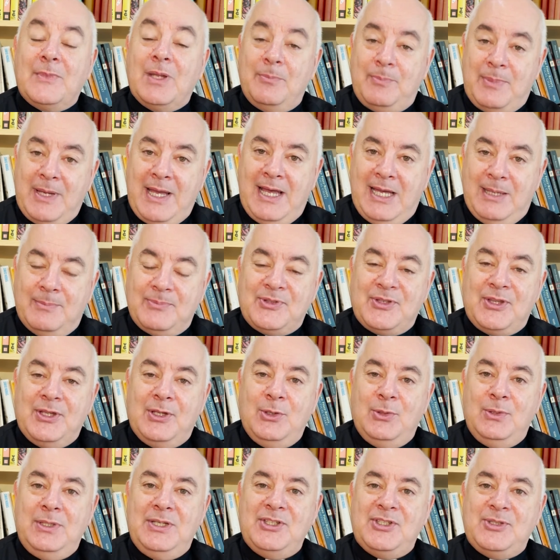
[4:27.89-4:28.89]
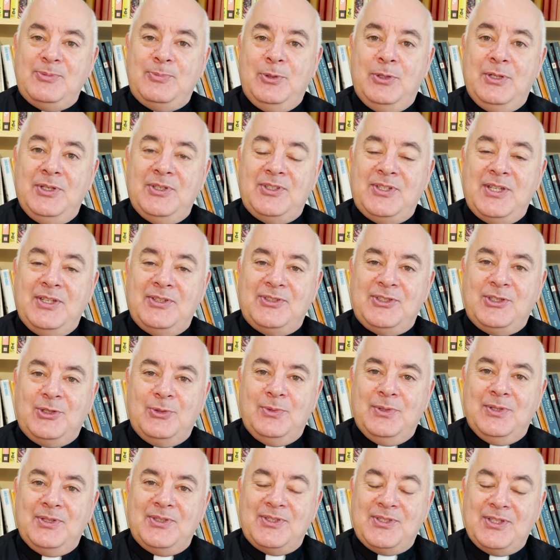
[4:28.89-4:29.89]
Perhaps the Holy Spirit says
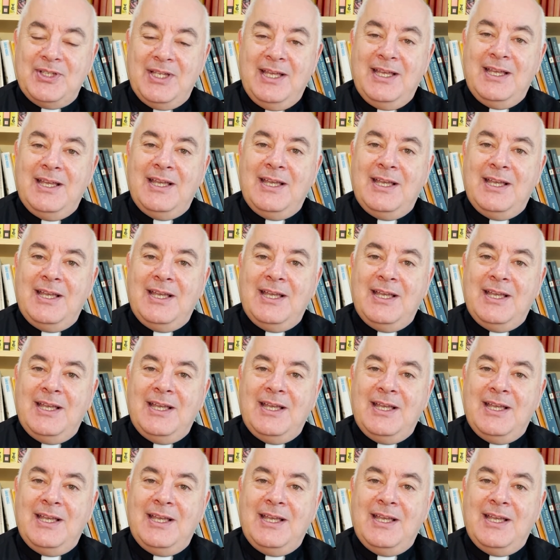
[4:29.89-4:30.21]
to us,